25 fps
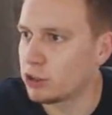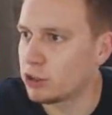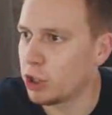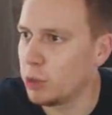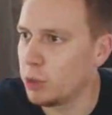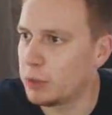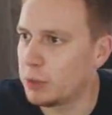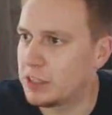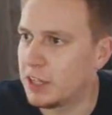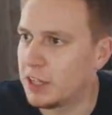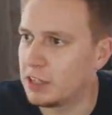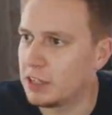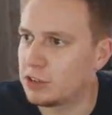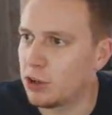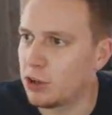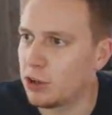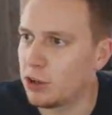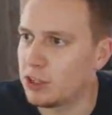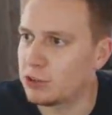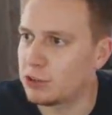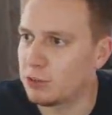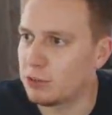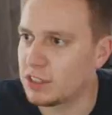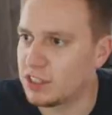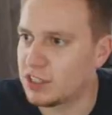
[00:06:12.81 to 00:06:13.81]
Subotic on
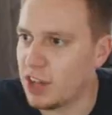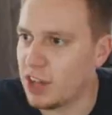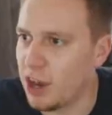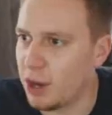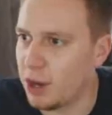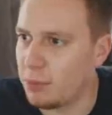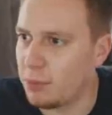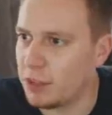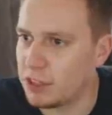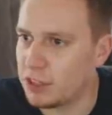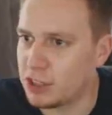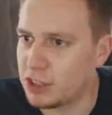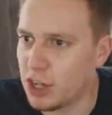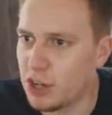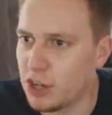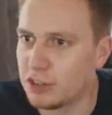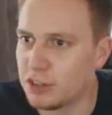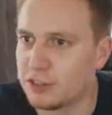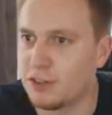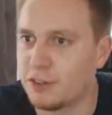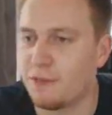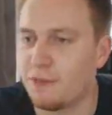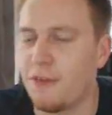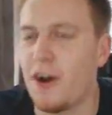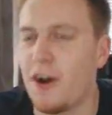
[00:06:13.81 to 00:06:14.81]
his return with a
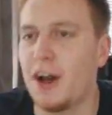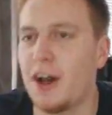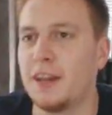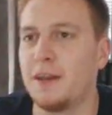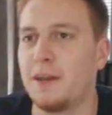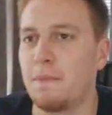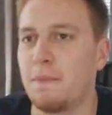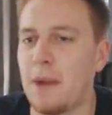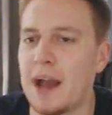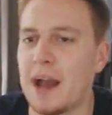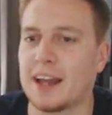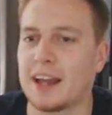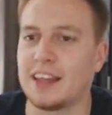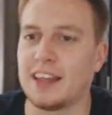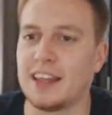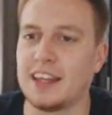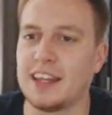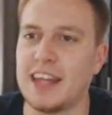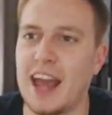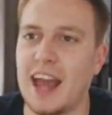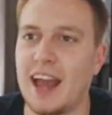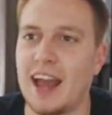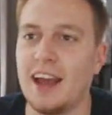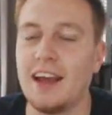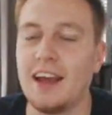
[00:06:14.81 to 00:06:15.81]
chance to find the back of the
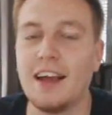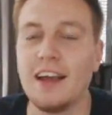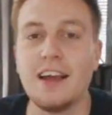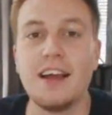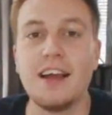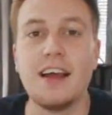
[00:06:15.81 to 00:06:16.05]
net.